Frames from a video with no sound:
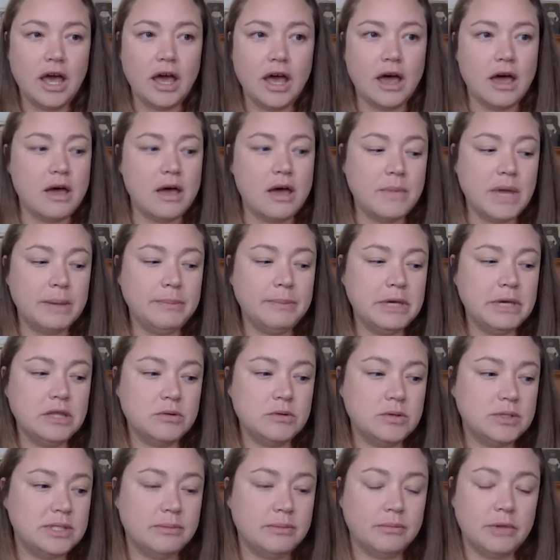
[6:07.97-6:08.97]
Um, maybe
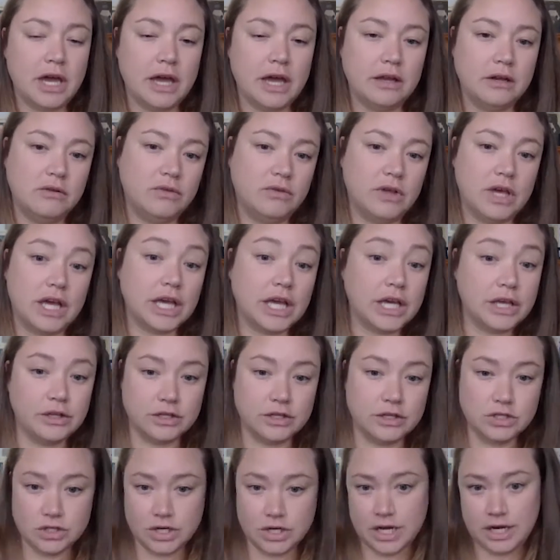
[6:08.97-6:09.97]
there's some kind of like
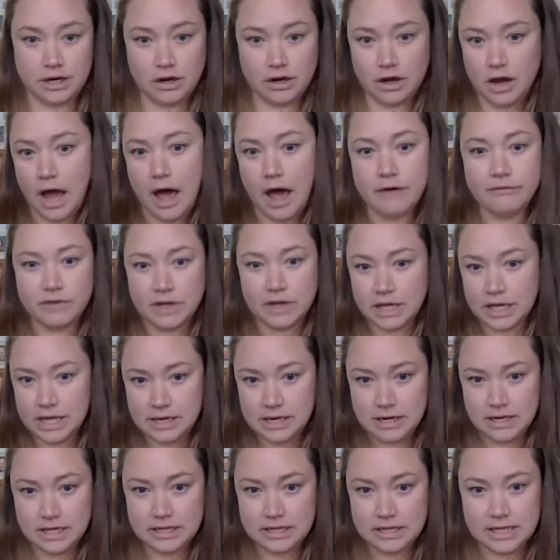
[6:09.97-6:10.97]
illustrated graphic
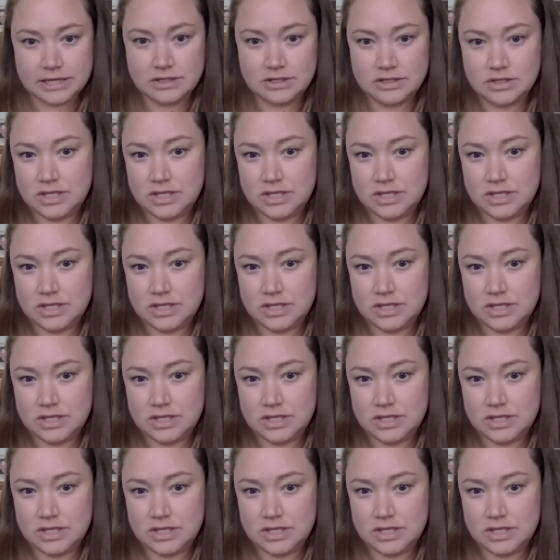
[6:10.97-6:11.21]
in it that